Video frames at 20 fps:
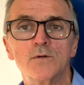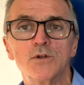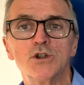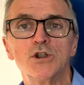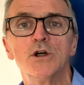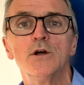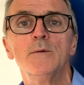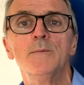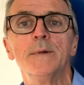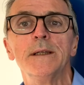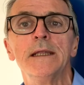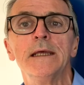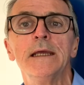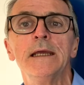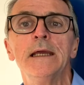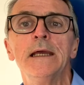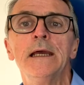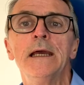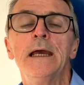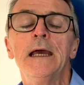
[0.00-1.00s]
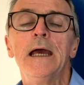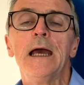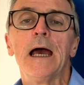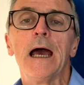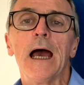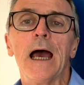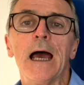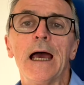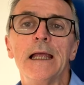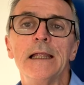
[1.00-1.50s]
Germany,
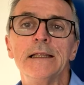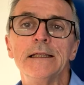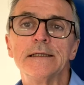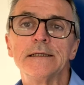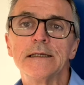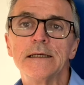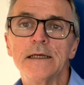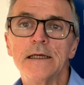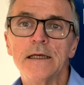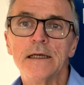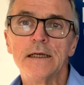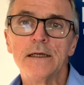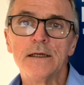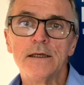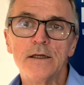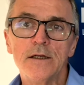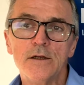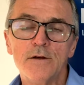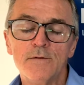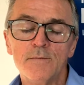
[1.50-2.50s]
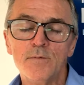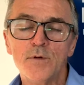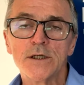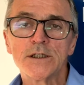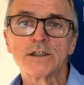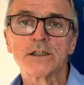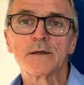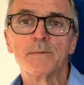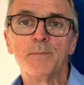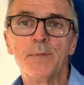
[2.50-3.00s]
and you
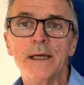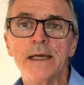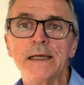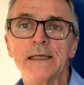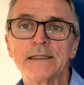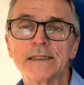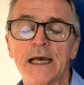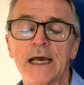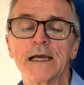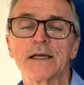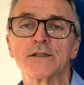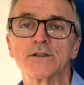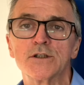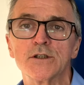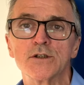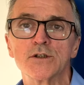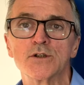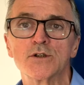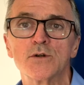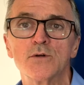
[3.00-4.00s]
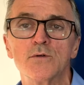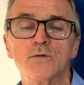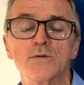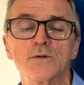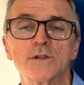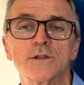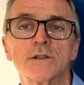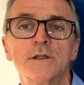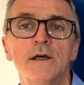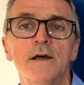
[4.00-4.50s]
risk being taxed at
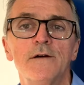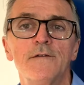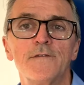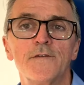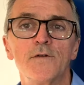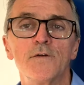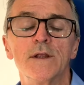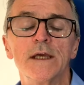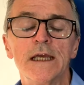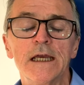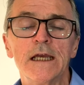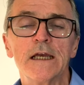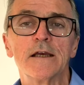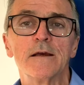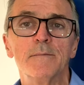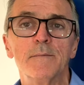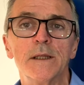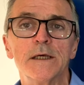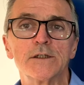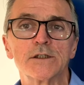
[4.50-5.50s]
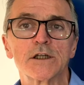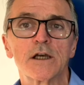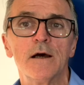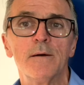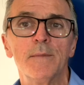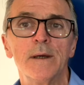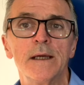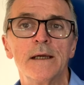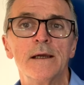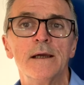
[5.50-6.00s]
source for the income that's
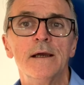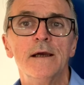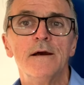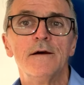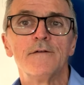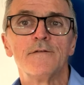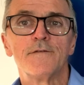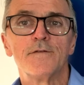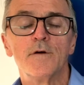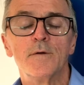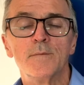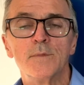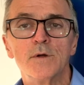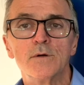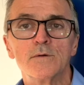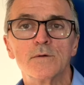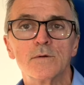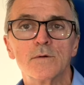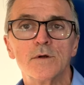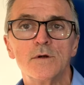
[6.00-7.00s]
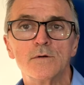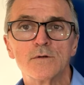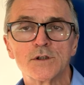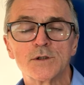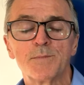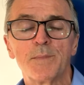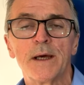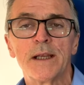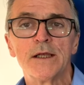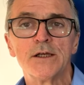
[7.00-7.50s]
coming from your
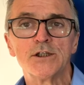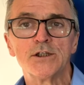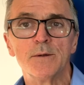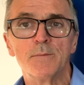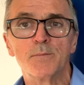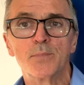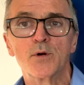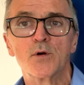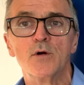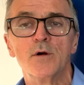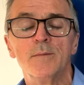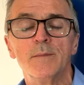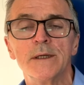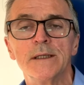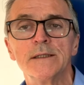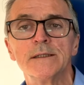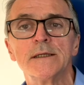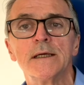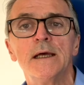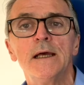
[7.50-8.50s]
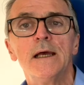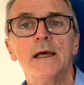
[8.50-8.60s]
Spanish employment,